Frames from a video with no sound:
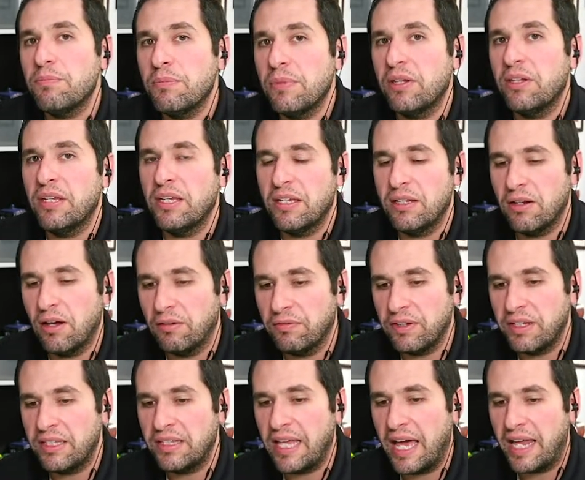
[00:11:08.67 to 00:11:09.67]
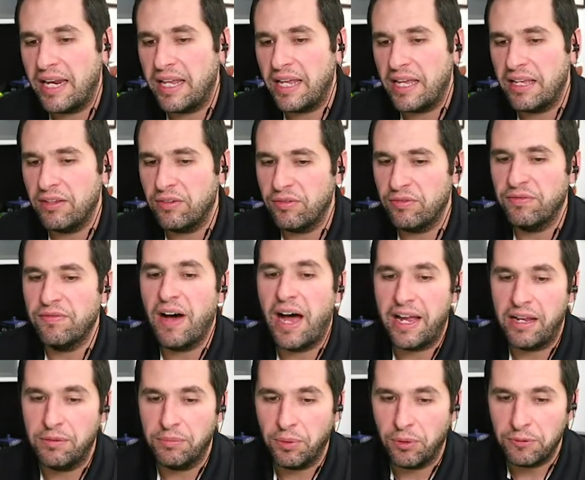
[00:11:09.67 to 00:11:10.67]
million of it that is
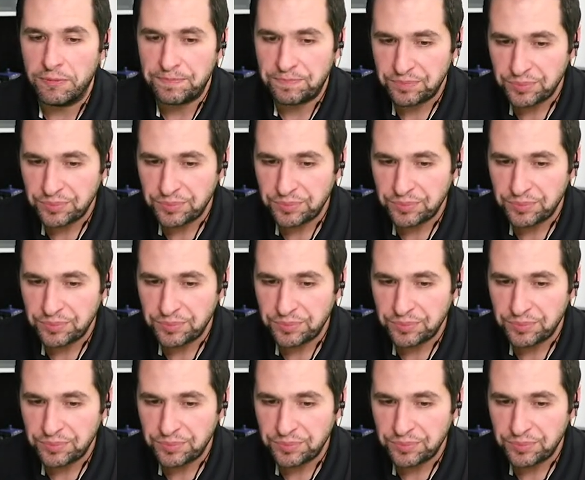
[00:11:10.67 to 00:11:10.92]
viable.